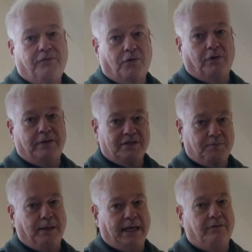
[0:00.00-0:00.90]
for this
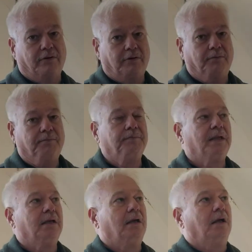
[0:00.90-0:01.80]
bedroom.
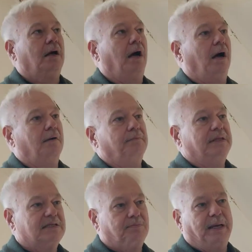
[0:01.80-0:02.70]

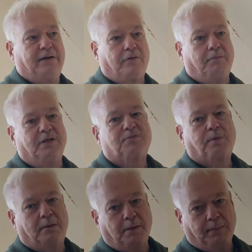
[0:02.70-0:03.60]
This bedroom is
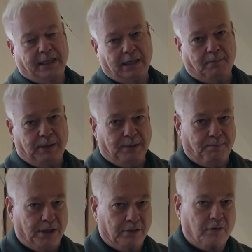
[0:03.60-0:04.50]
probably going to be a
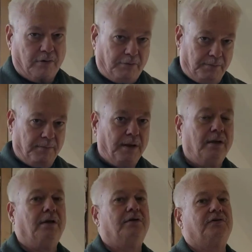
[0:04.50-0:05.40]
bunk room.
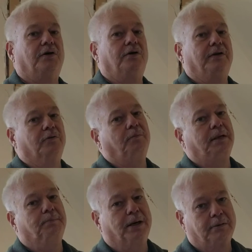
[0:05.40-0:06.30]
So there will
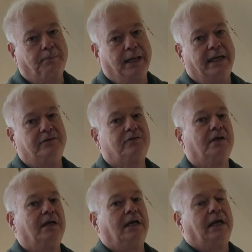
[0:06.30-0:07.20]
be bunk beds
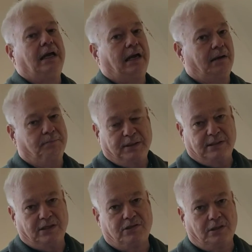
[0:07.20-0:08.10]
and
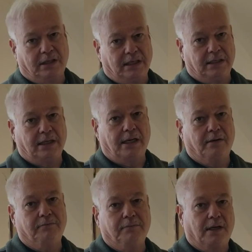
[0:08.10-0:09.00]
potentially
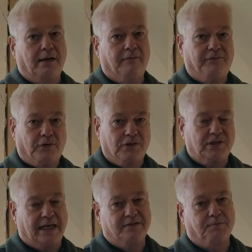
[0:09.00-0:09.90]
a
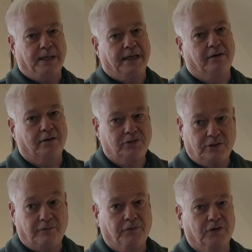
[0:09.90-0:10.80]
full-size bed or
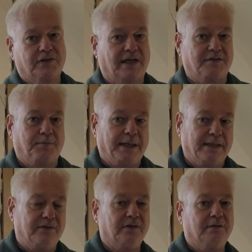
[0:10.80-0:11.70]
2 full-size
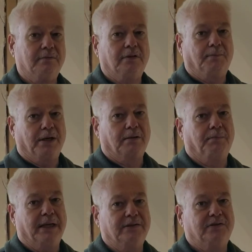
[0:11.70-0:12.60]
beds and the bunk
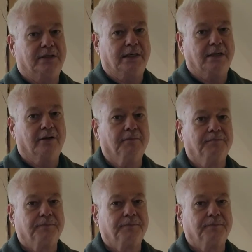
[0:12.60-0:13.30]
beds in here.